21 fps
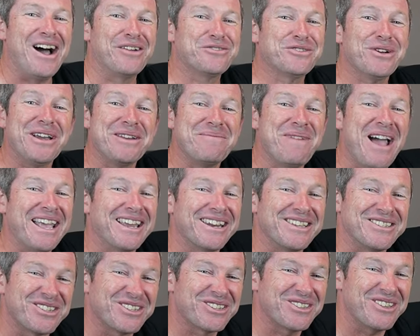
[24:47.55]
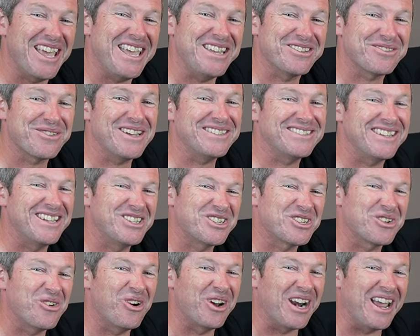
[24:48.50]
I'll try to make it as interesting,
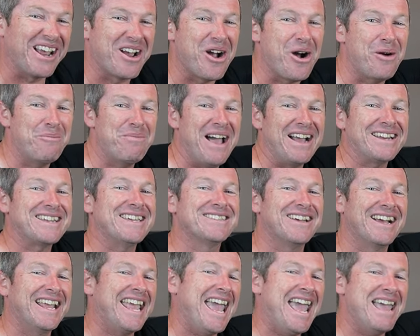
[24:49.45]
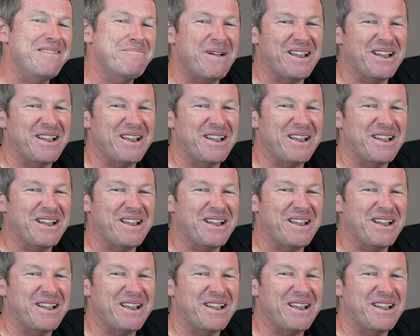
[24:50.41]
short and compact as I can,